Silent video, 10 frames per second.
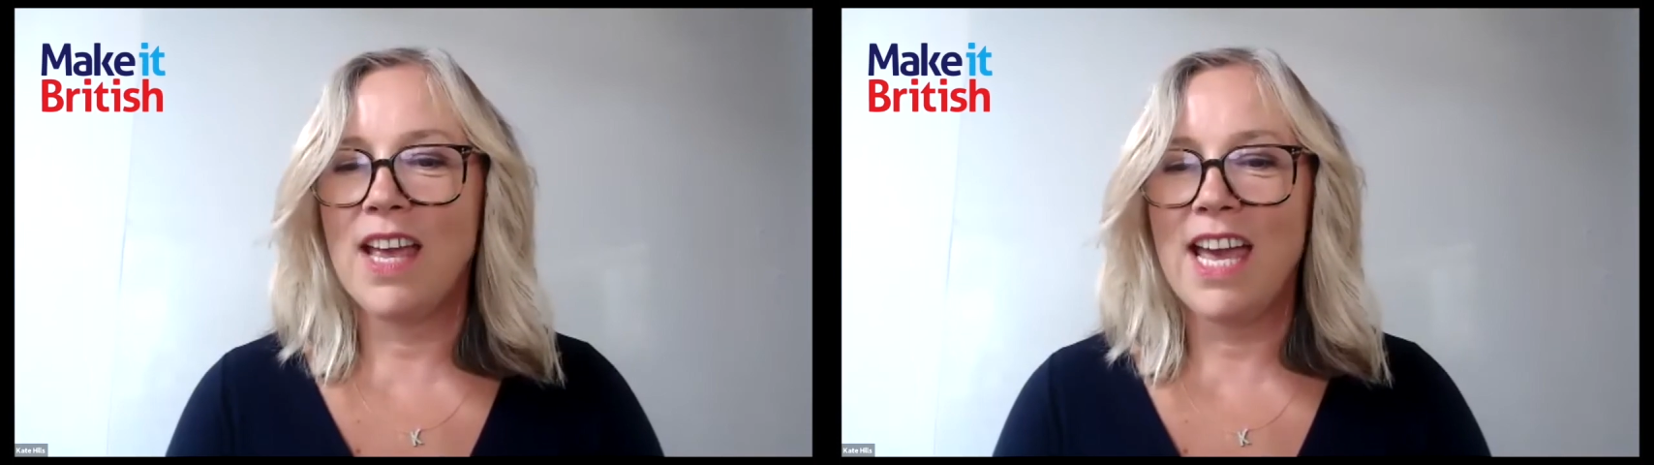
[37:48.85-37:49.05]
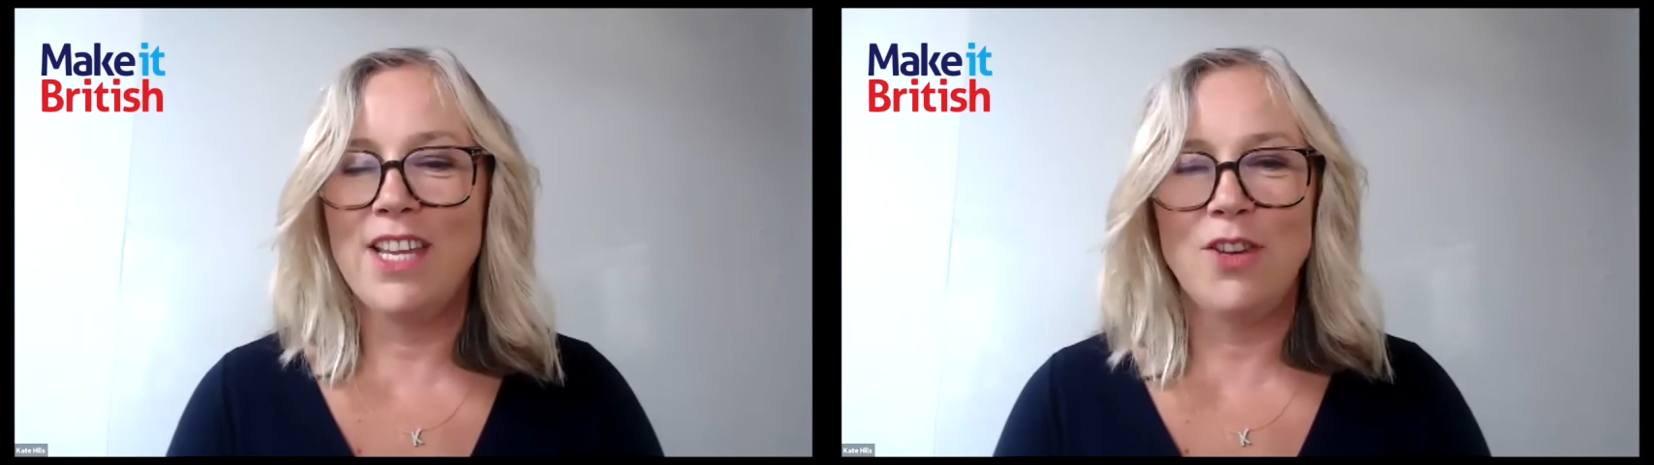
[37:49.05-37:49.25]

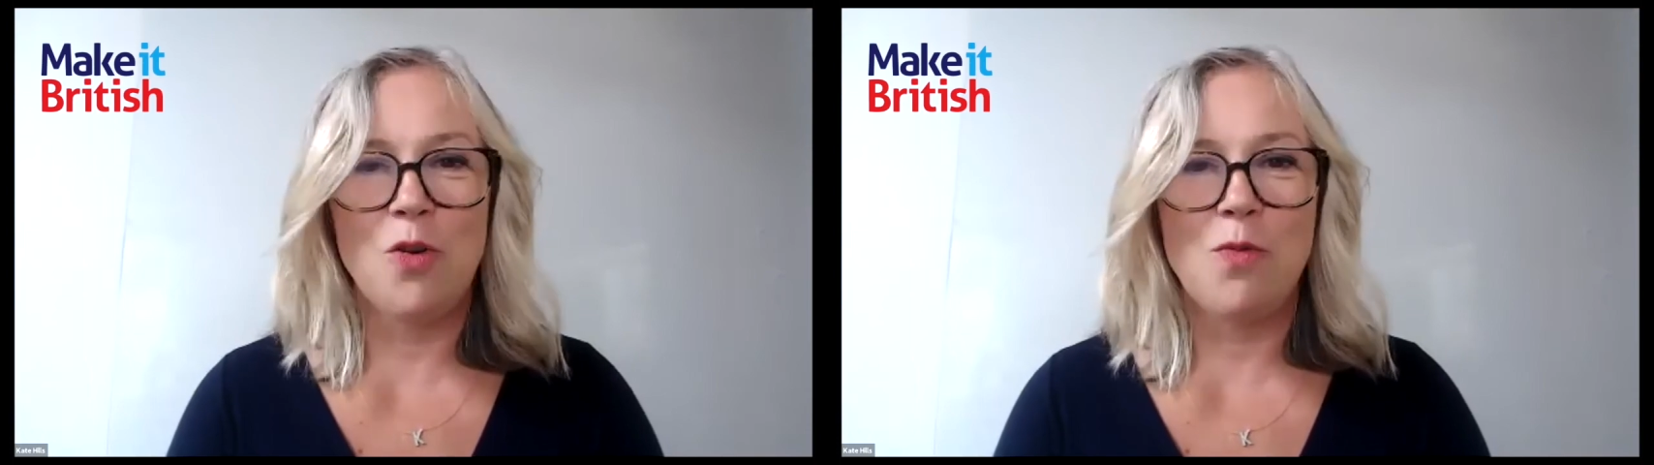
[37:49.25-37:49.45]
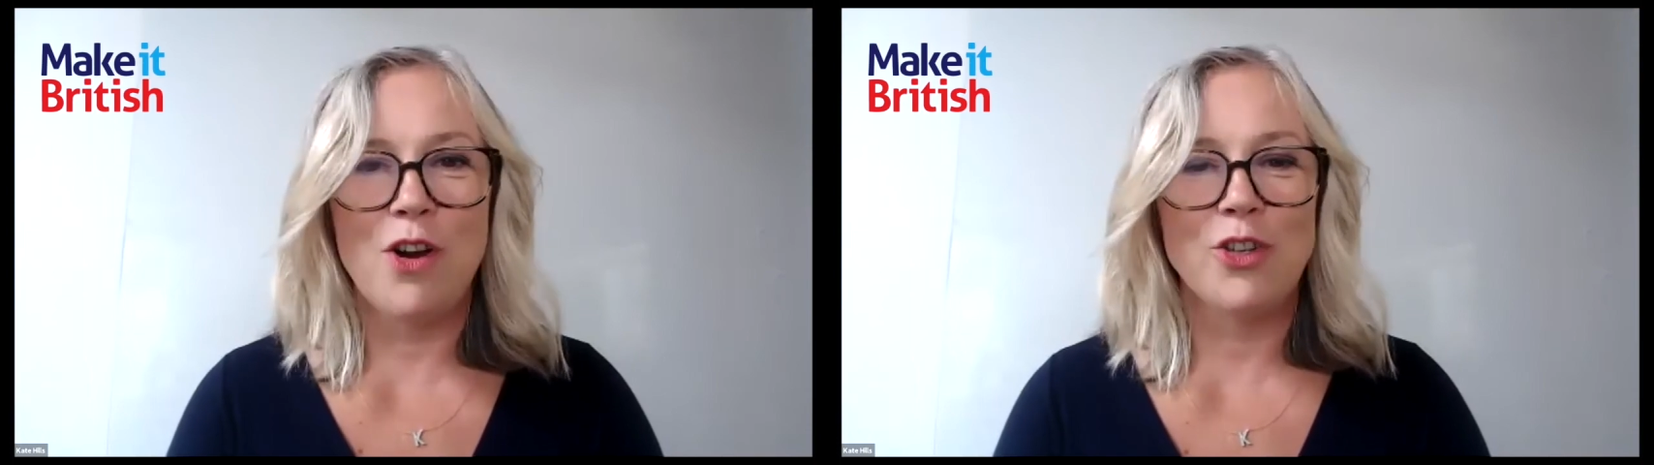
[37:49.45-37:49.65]

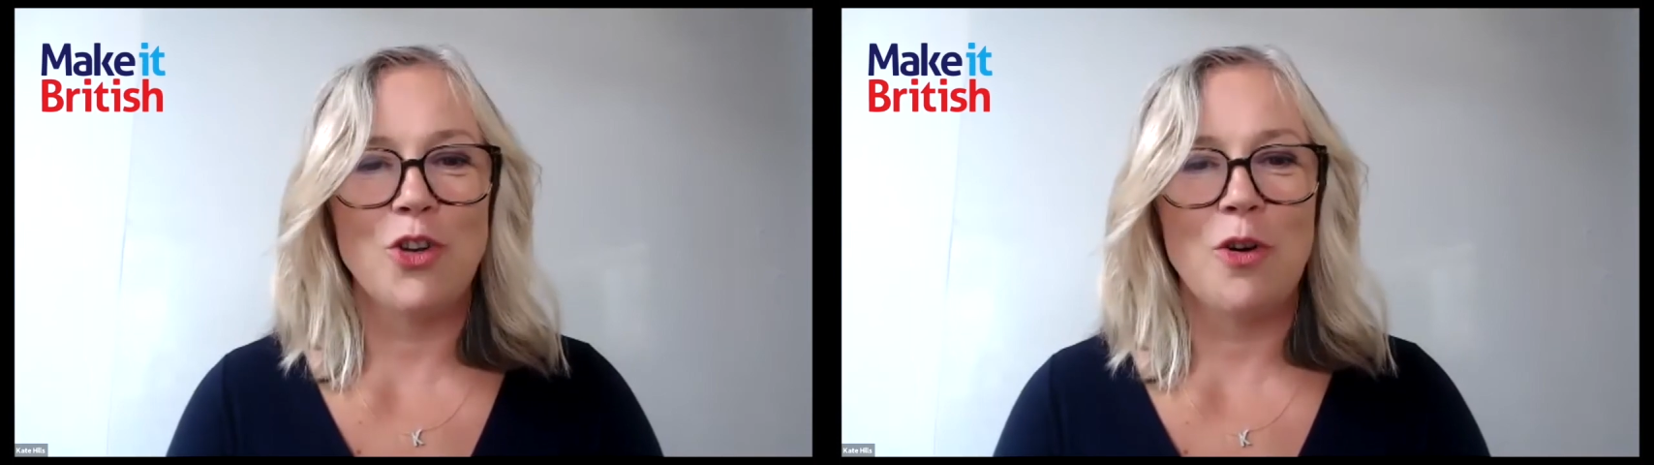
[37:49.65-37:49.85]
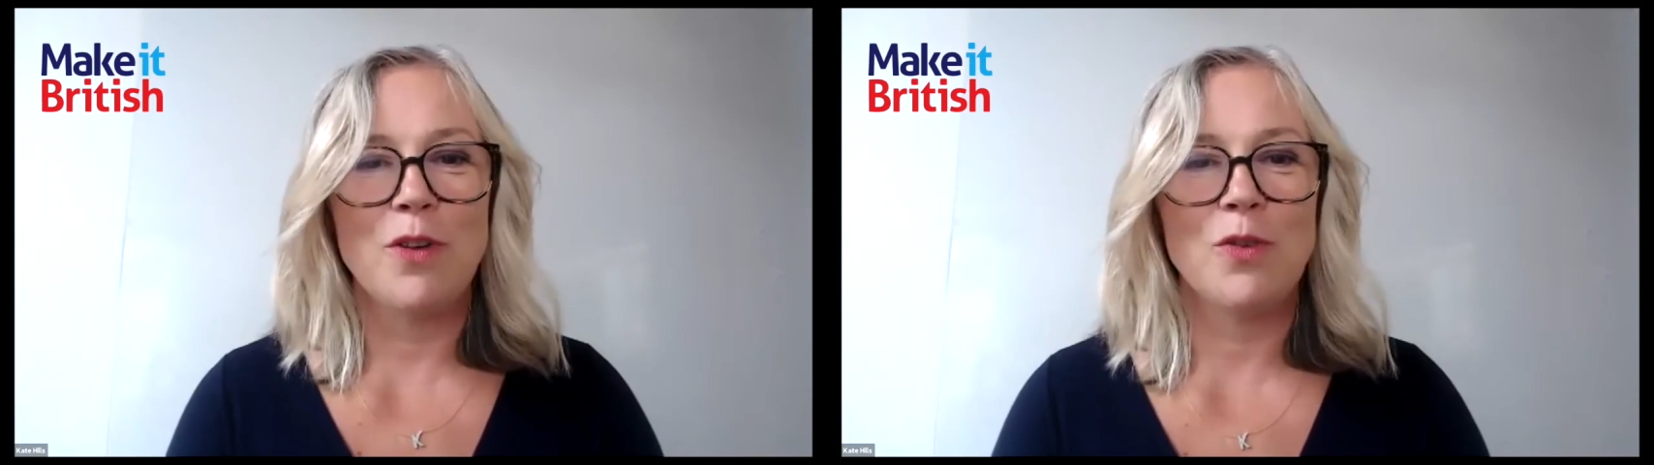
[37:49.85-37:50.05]
your
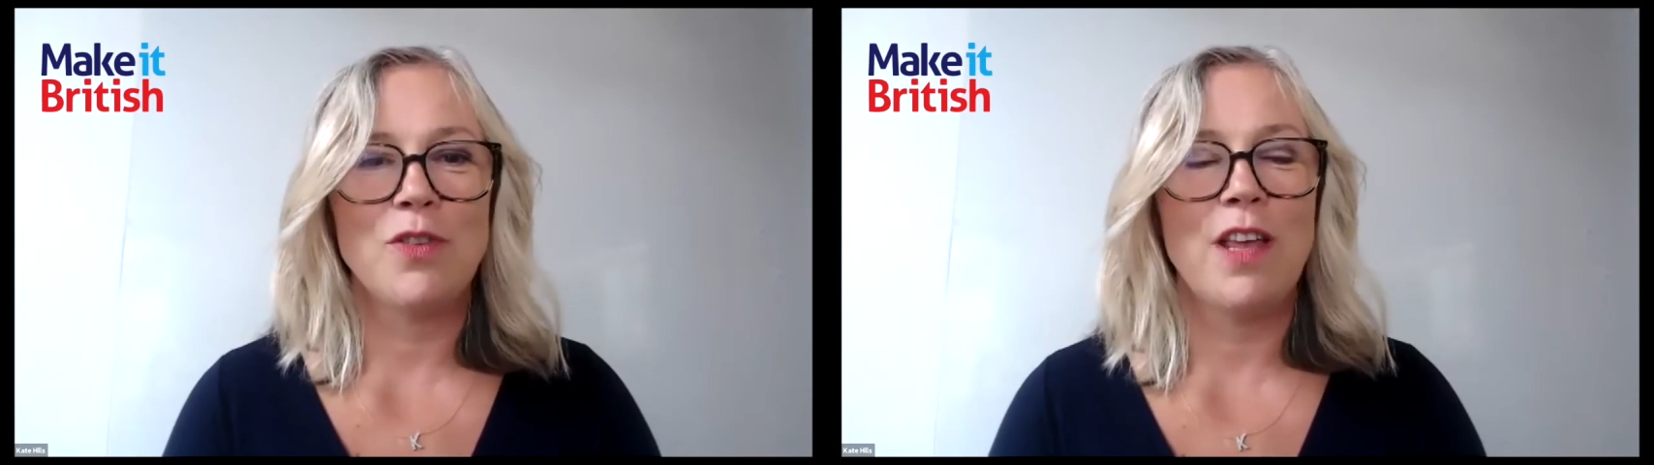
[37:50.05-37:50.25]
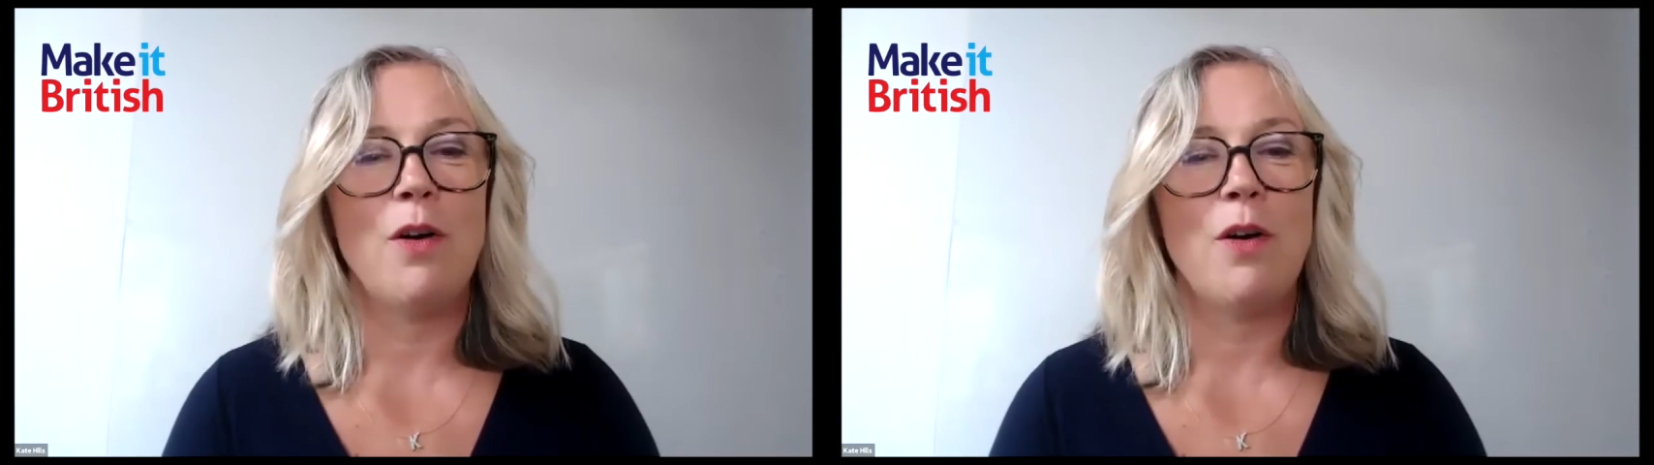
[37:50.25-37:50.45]
workshop
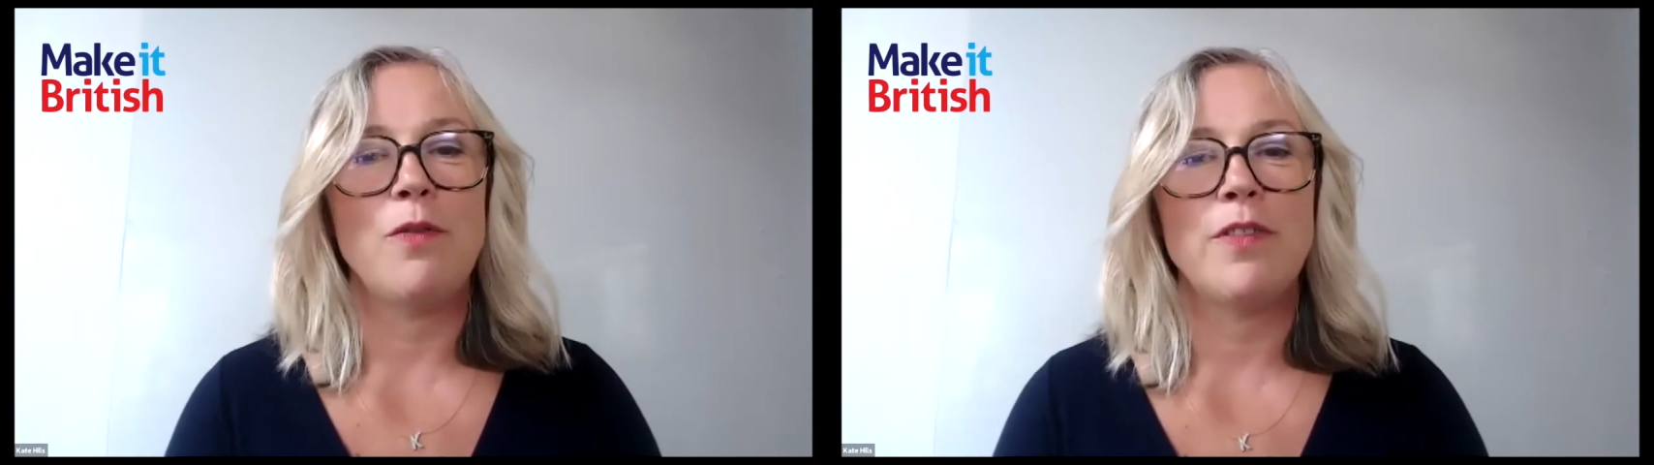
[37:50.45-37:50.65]
yourself.